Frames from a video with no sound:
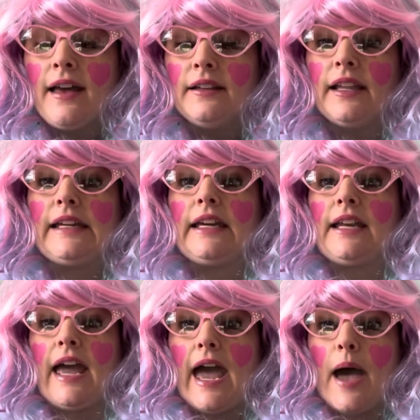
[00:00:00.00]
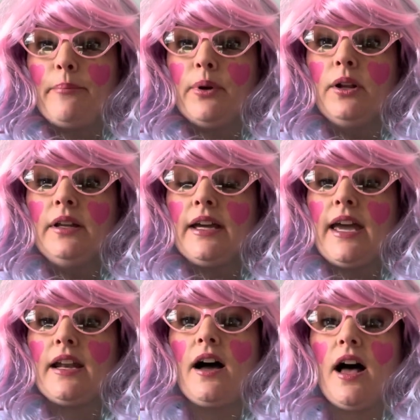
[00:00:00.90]
like in apple,
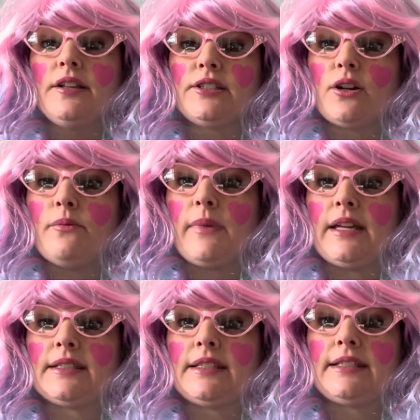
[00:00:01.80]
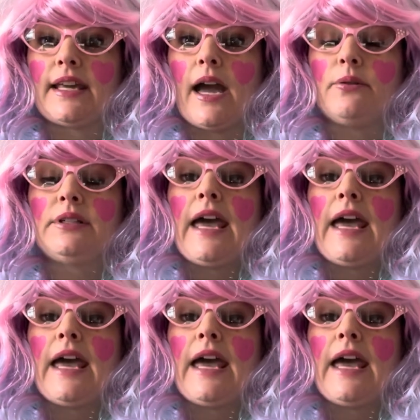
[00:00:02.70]
it also makes the sound